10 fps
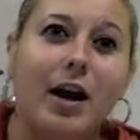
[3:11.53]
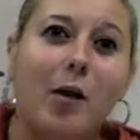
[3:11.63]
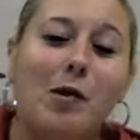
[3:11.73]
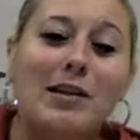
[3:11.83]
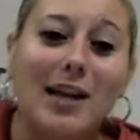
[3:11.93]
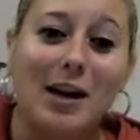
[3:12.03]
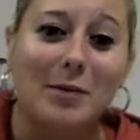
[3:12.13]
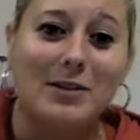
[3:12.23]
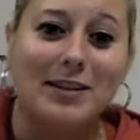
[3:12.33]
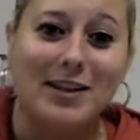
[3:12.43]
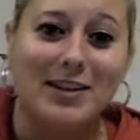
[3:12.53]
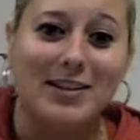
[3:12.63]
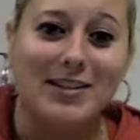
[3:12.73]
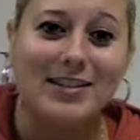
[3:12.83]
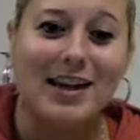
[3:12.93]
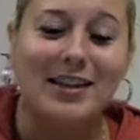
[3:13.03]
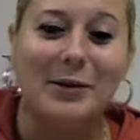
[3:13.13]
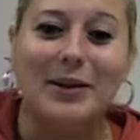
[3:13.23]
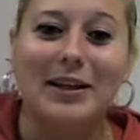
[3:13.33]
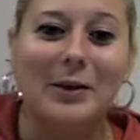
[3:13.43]
We sat upstairs, and they were
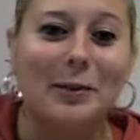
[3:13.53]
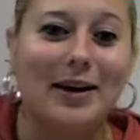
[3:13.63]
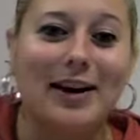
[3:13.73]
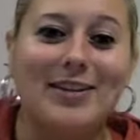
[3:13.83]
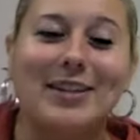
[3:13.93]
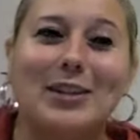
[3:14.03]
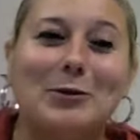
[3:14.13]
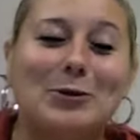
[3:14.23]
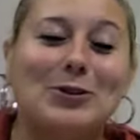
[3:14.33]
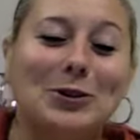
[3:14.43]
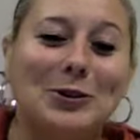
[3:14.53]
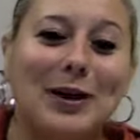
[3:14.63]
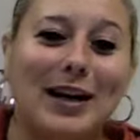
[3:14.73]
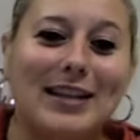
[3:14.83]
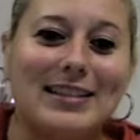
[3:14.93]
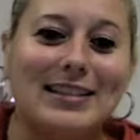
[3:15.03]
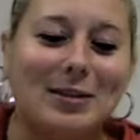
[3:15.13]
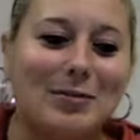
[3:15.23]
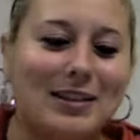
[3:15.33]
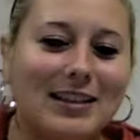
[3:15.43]
like, oh my gosh, like you were so crazy, because
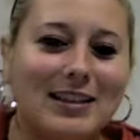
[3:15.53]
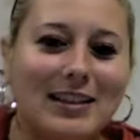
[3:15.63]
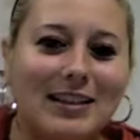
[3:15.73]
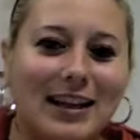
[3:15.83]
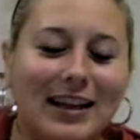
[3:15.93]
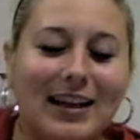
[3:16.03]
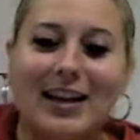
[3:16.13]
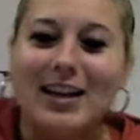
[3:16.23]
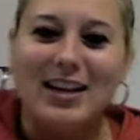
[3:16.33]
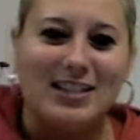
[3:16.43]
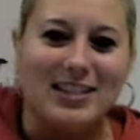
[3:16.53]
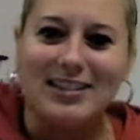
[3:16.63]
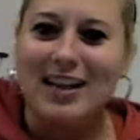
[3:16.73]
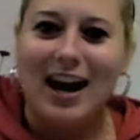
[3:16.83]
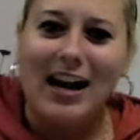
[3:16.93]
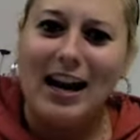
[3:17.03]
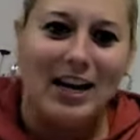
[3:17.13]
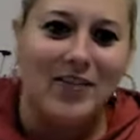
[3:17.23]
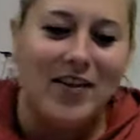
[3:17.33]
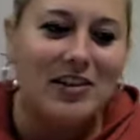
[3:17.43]
I'm sitting there like, just, I didn't
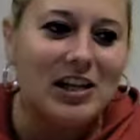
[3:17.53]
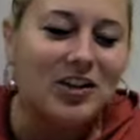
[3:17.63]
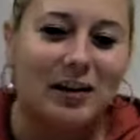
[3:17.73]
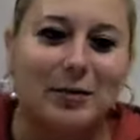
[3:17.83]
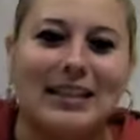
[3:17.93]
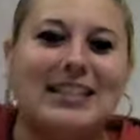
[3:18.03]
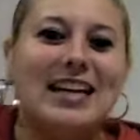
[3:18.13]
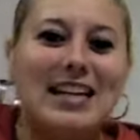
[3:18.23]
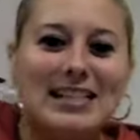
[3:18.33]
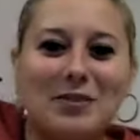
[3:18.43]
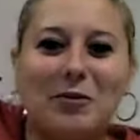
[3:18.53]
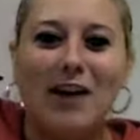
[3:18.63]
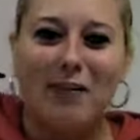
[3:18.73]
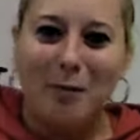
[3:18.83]
even have anything to drink. I'm like dancing, whatever.